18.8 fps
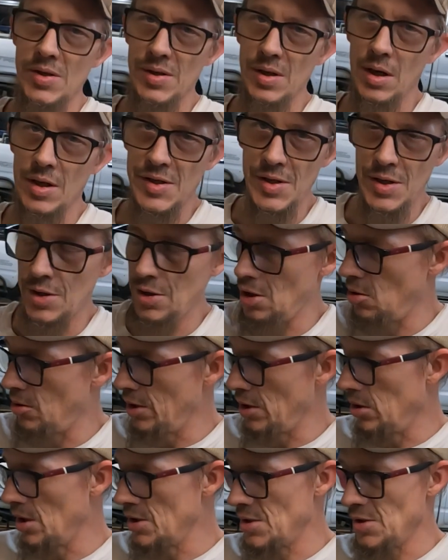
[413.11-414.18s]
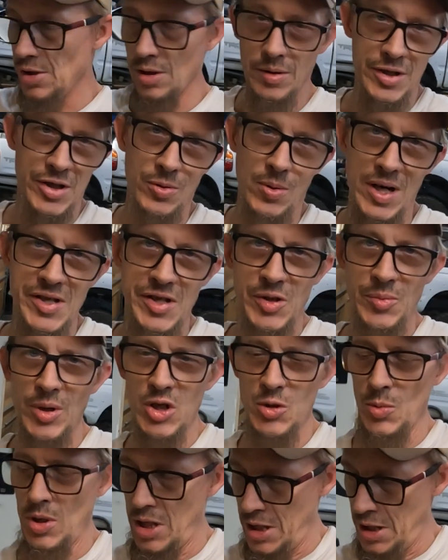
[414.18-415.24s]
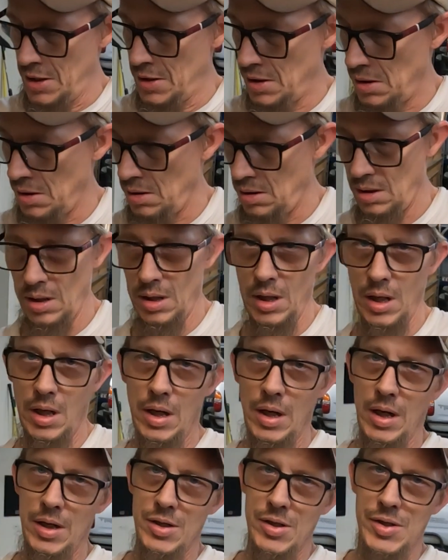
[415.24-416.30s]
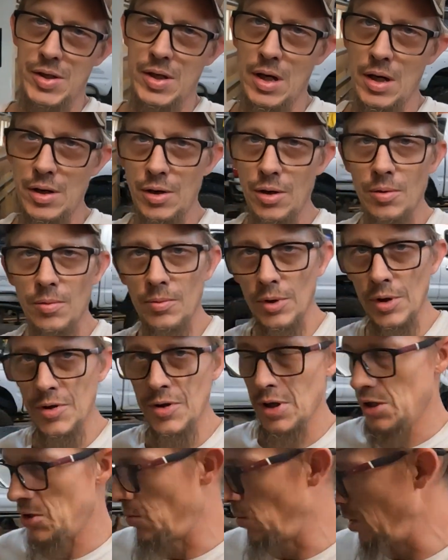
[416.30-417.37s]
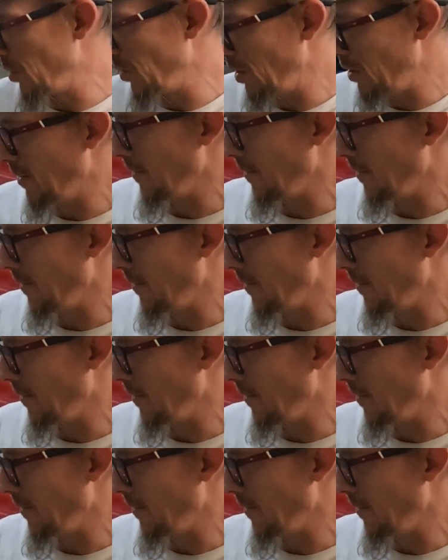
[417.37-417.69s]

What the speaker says: honestly the OE clutch is almost twice as much money, and I just kind of don't really think it's worth it.